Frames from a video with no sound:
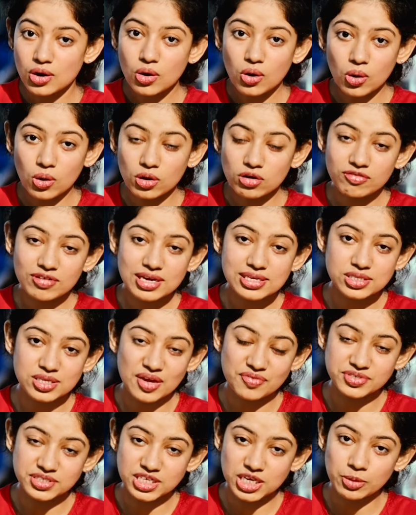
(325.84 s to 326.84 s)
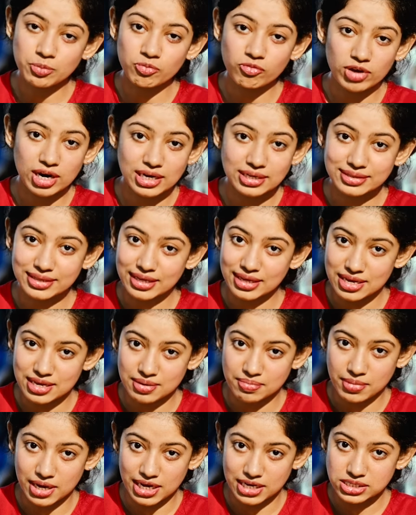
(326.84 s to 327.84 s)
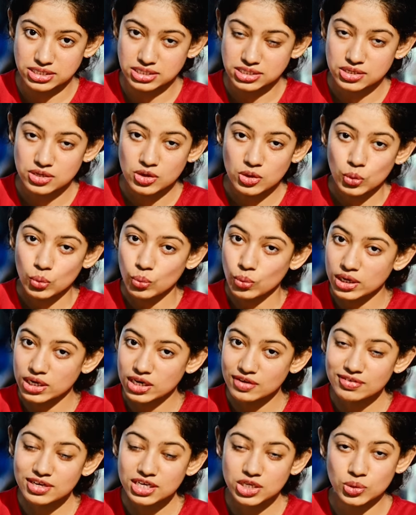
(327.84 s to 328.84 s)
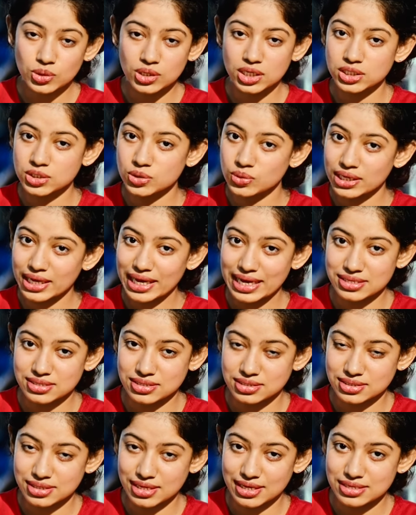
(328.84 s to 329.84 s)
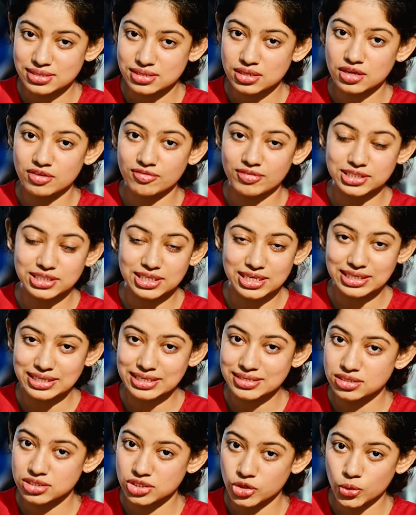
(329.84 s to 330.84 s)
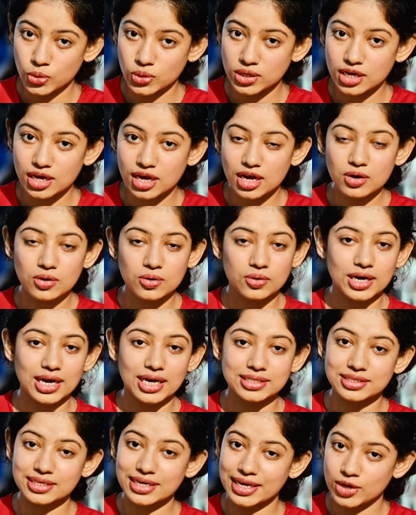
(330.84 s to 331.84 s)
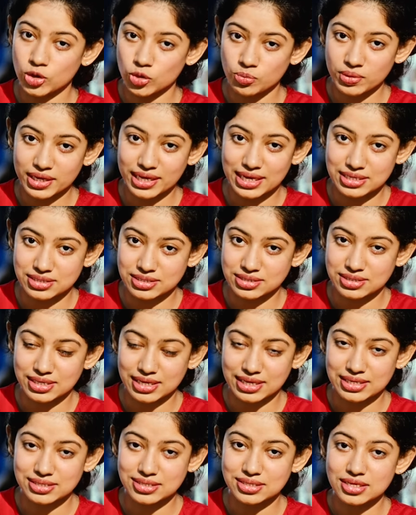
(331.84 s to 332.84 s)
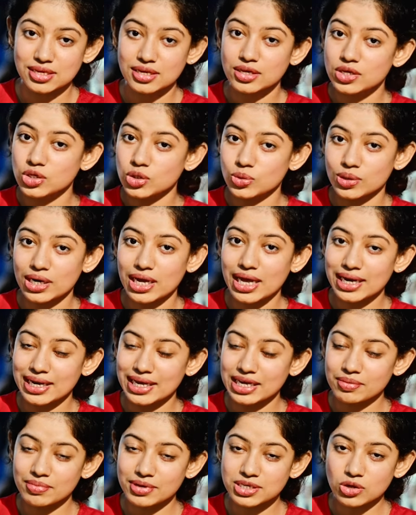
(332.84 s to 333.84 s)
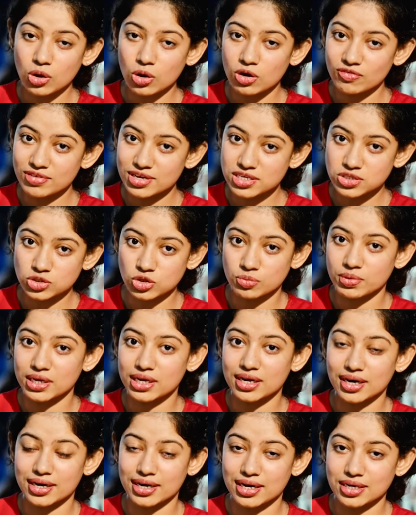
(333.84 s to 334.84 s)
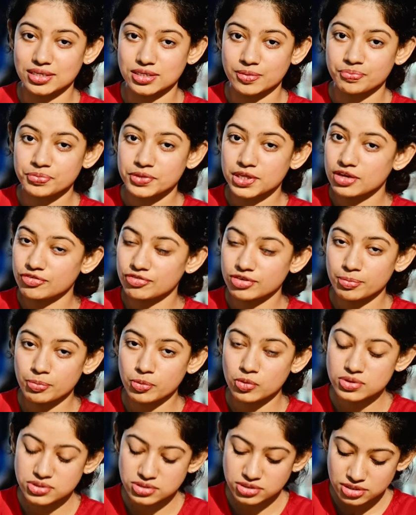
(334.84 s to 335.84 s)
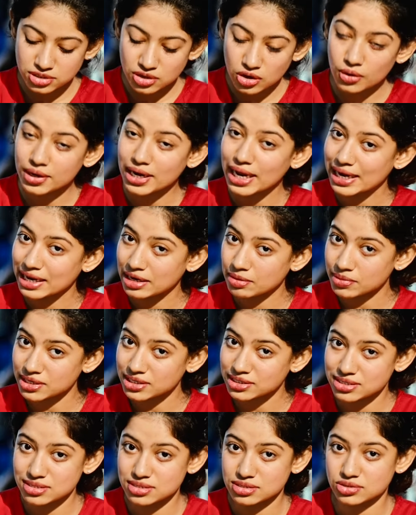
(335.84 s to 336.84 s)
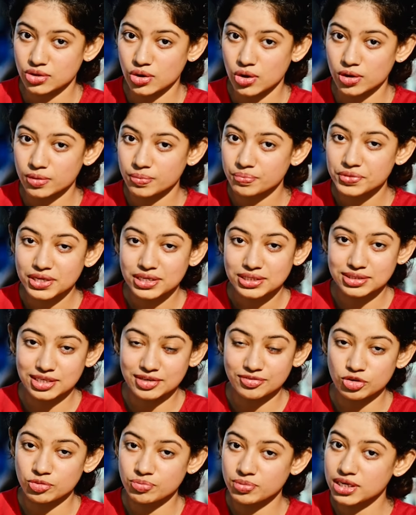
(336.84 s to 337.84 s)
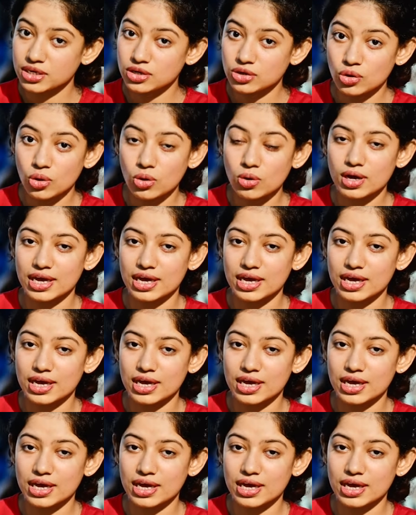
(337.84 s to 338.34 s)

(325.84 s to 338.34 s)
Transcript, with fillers: Always you have to keep one thing in mind. Whenever you are doing exercise, whether it is yoga or other aerobic exercise, your alignment always should be correct. If your posture or alignment is wrong, there would be no